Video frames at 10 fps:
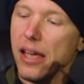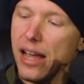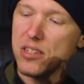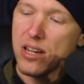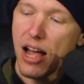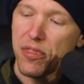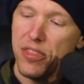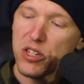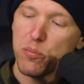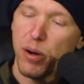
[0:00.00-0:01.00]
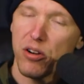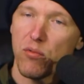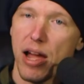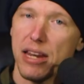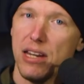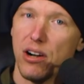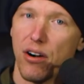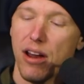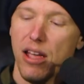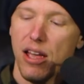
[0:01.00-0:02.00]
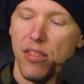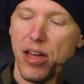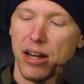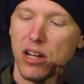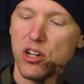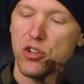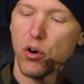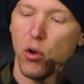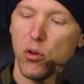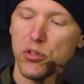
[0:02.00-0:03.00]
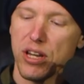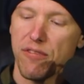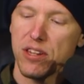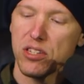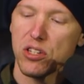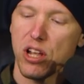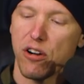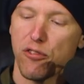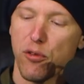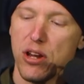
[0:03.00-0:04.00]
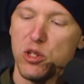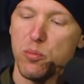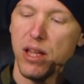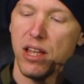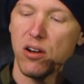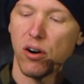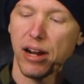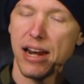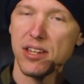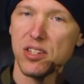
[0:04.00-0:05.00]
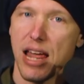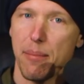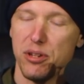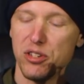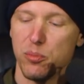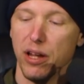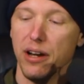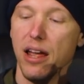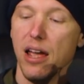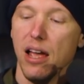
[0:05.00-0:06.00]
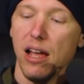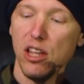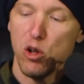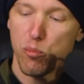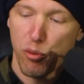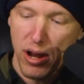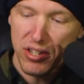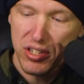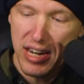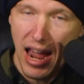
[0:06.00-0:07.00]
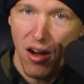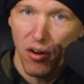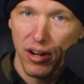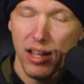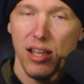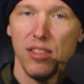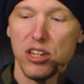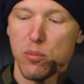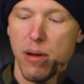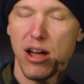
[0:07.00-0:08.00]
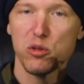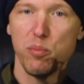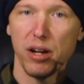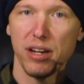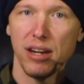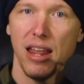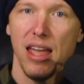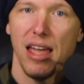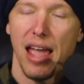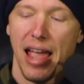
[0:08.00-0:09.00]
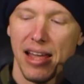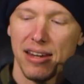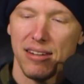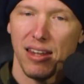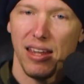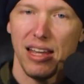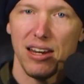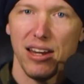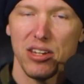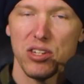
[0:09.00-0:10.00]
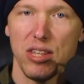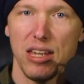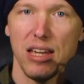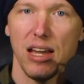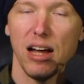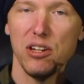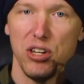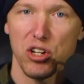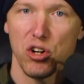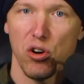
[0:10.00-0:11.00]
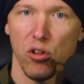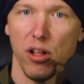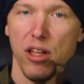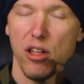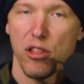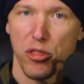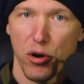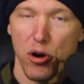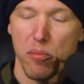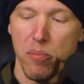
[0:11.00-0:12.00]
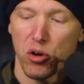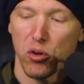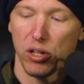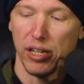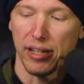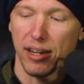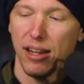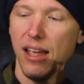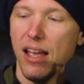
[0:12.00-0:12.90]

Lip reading: It's got this button right here that controls if this is going to free spin or kind of snappy spin. You press down this mouse button and it is the additional third middle click.